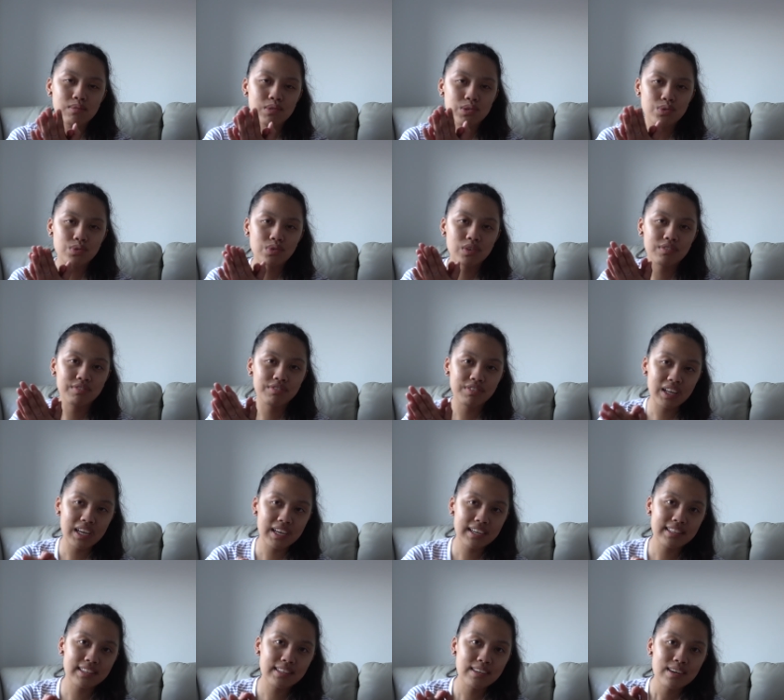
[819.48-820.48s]

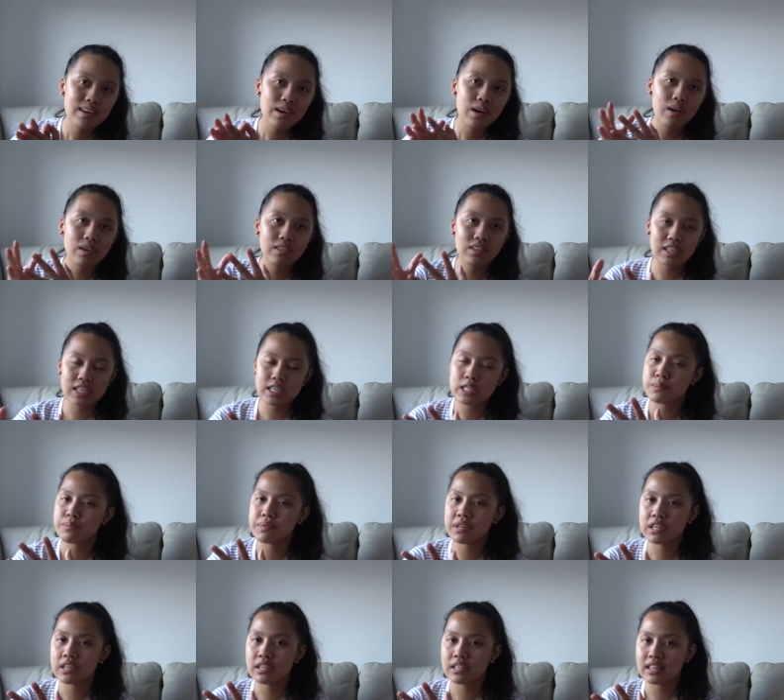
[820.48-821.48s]
reflect on these
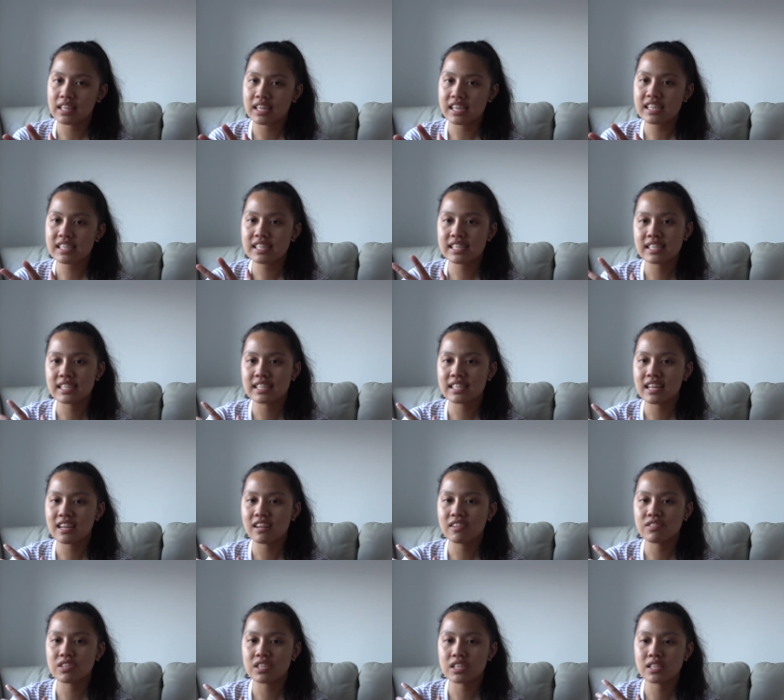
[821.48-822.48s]
bigger things instead
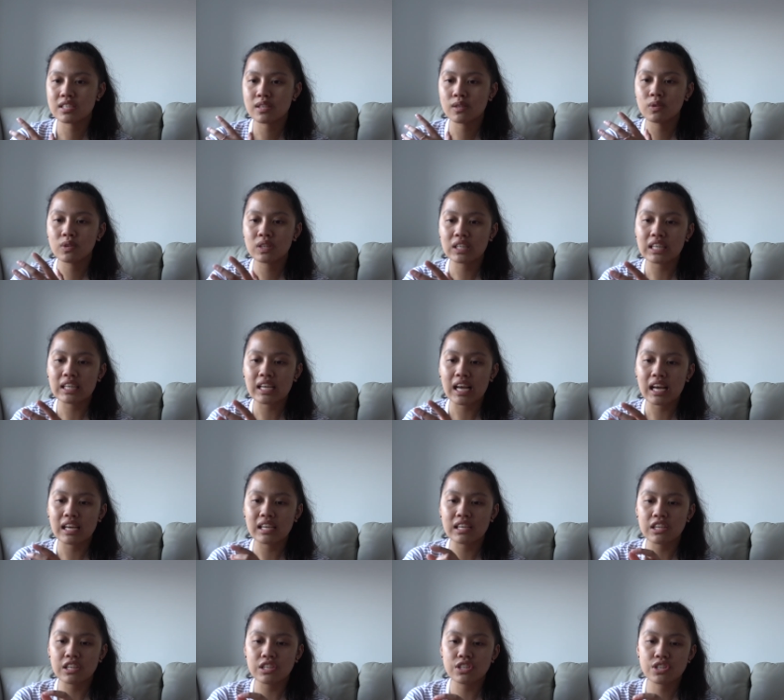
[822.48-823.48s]
of just looking
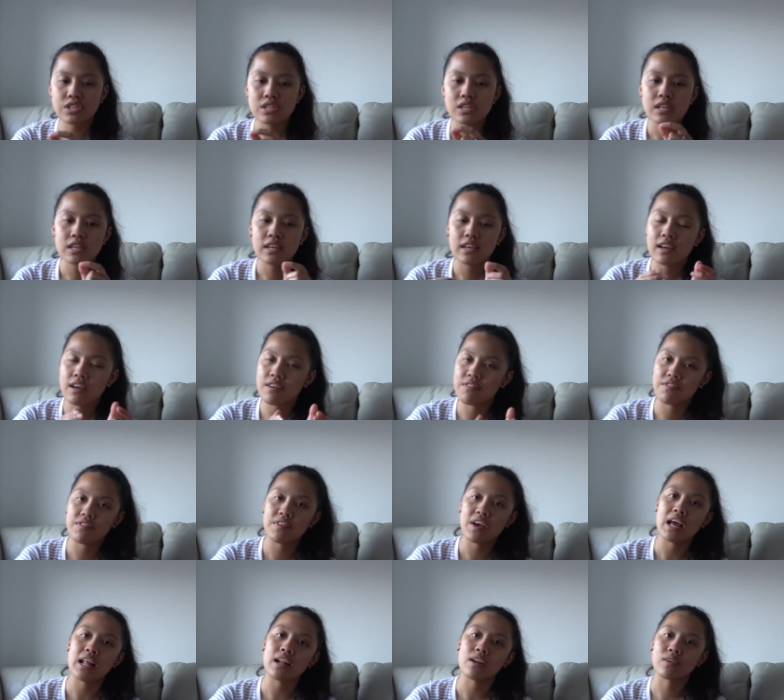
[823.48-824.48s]
at each
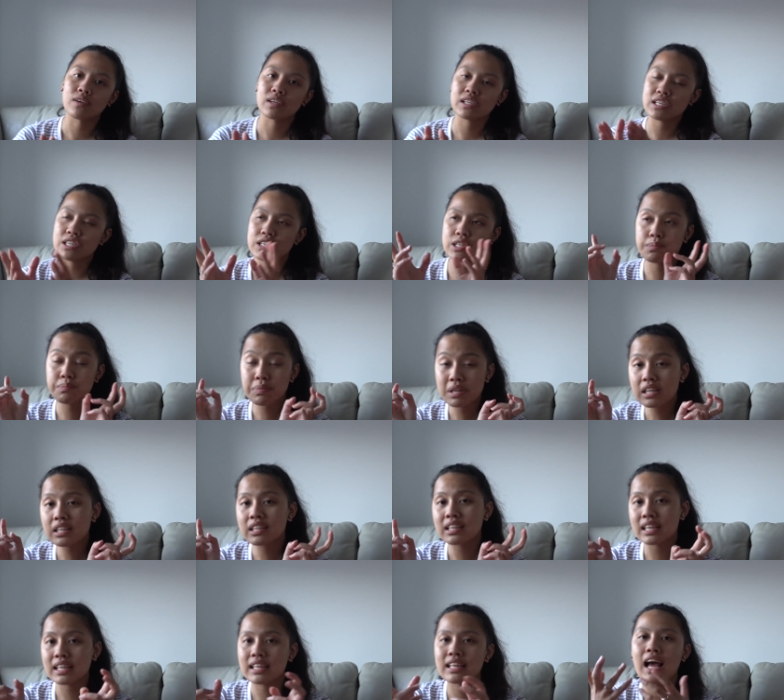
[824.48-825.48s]
event or each big
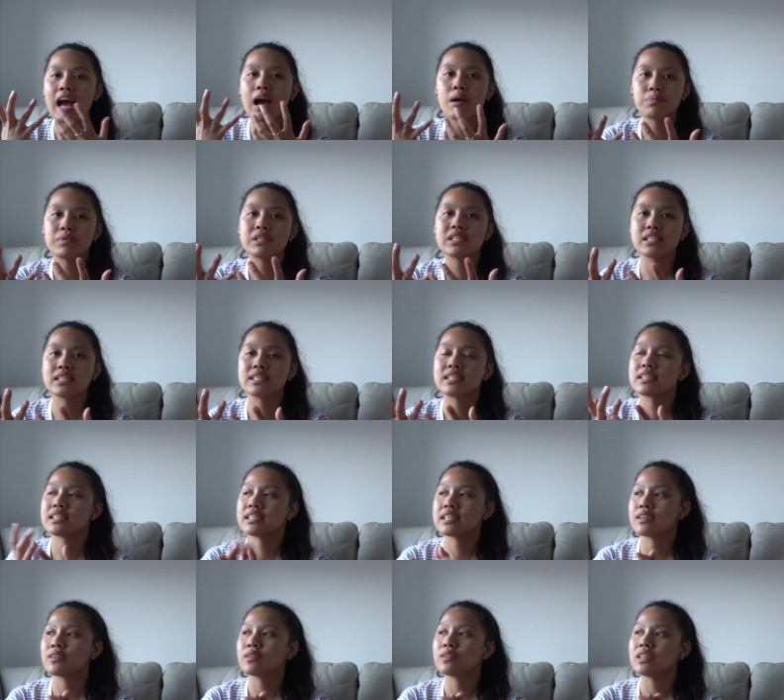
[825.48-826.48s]
thing that happens in a
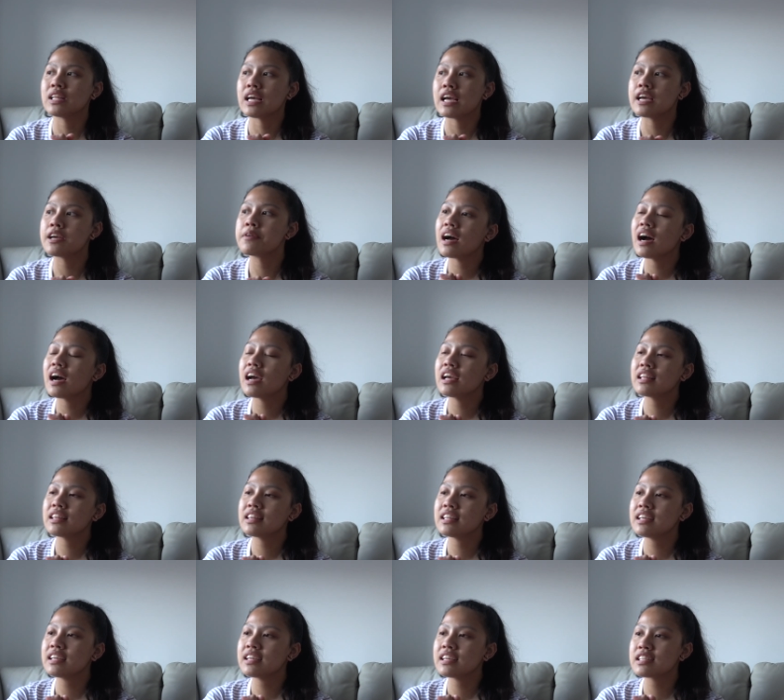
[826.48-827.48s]
single day. I
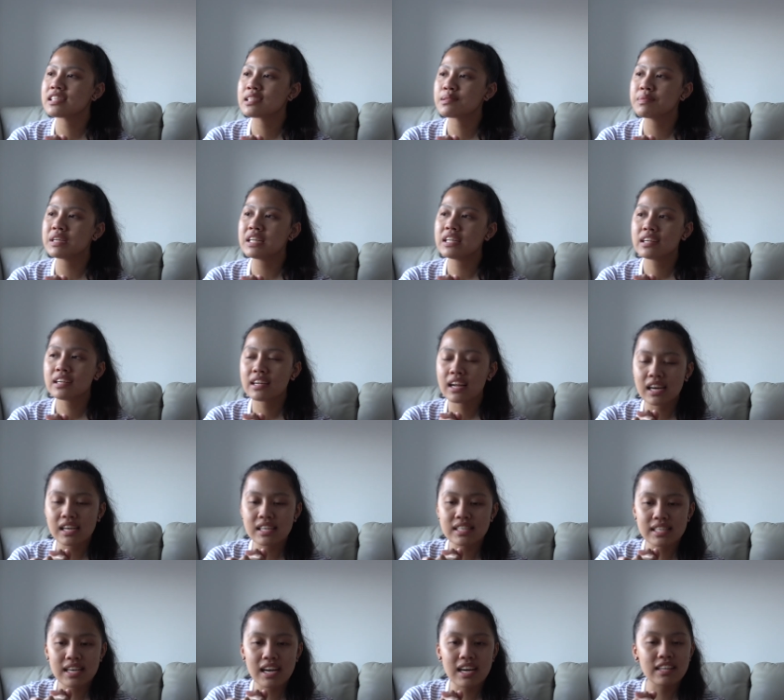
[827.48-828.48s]
think it's been a
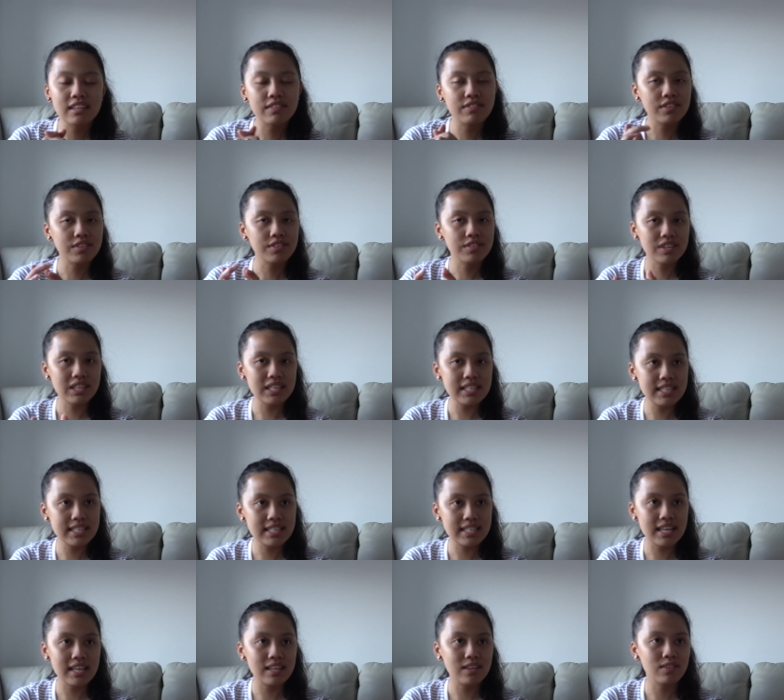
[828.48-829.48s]
nice kind of a
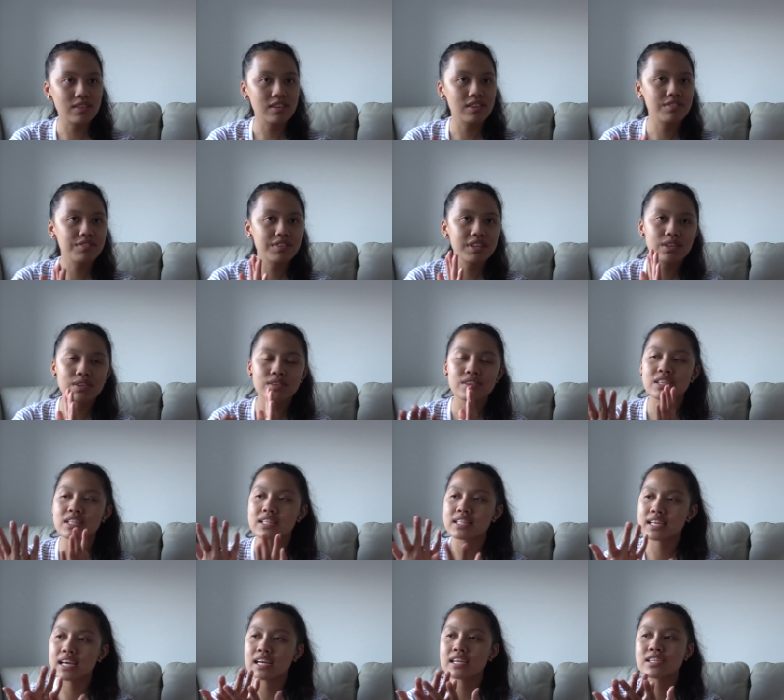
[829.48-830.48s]
reset or a
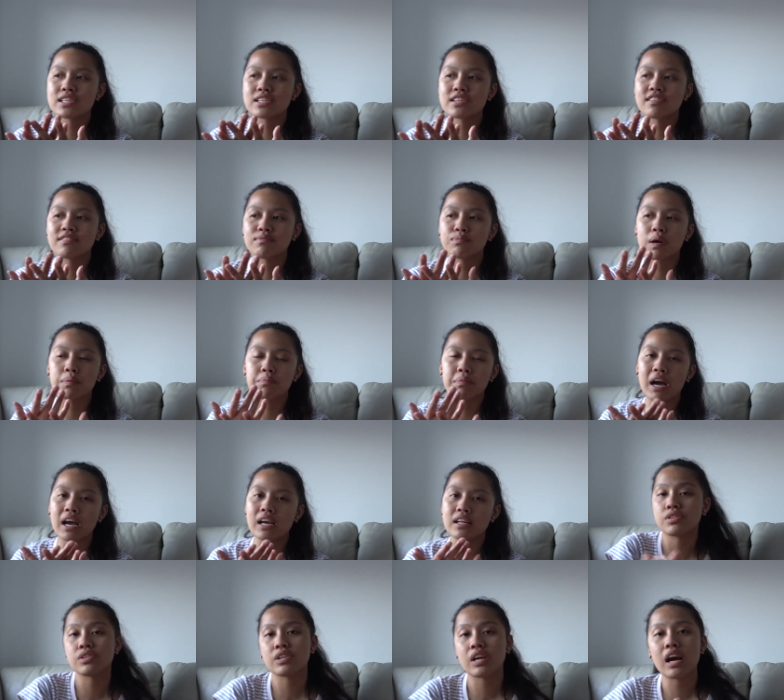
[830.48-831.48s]
reorientation of my
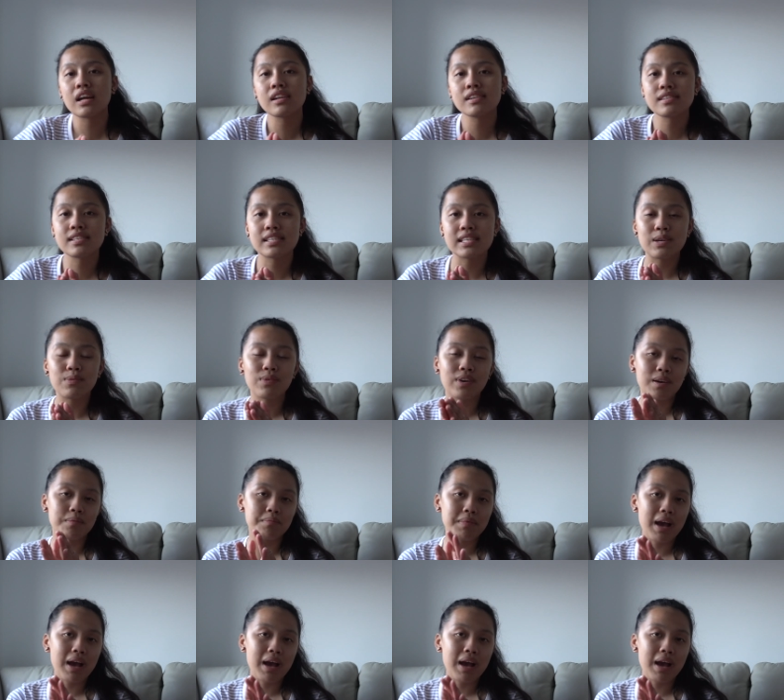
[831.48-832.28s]
mind to kind of see where I'm